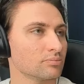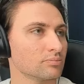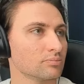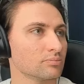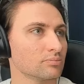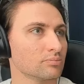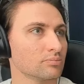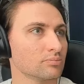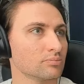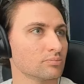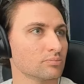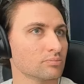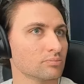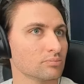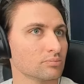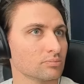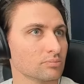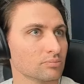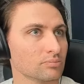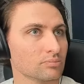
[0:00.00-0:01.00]

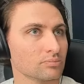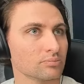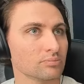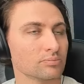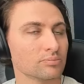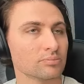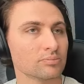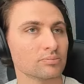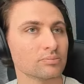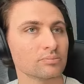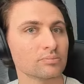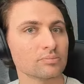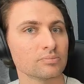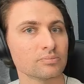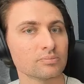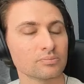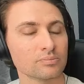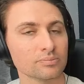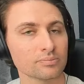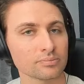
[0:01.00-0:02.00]

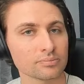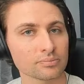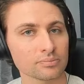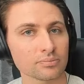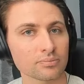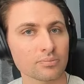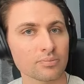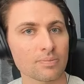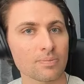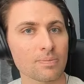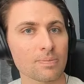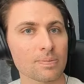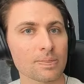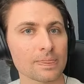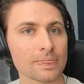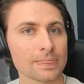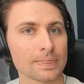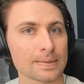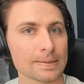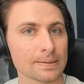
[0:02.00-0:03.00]

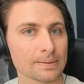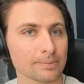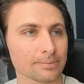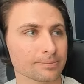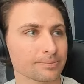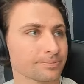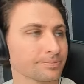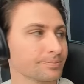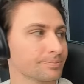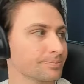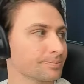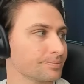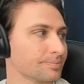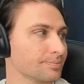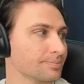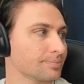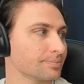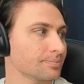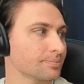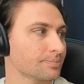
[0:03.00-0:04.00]

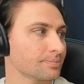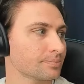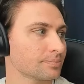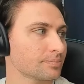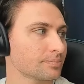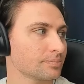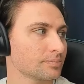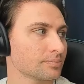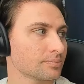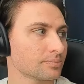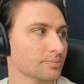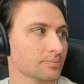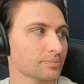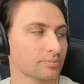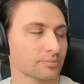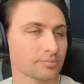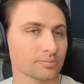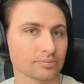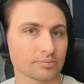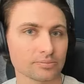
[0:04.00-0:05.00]

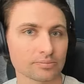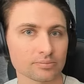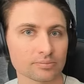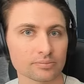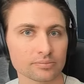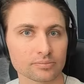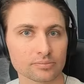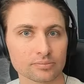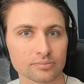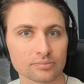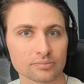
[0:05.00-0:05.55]
(not speaking)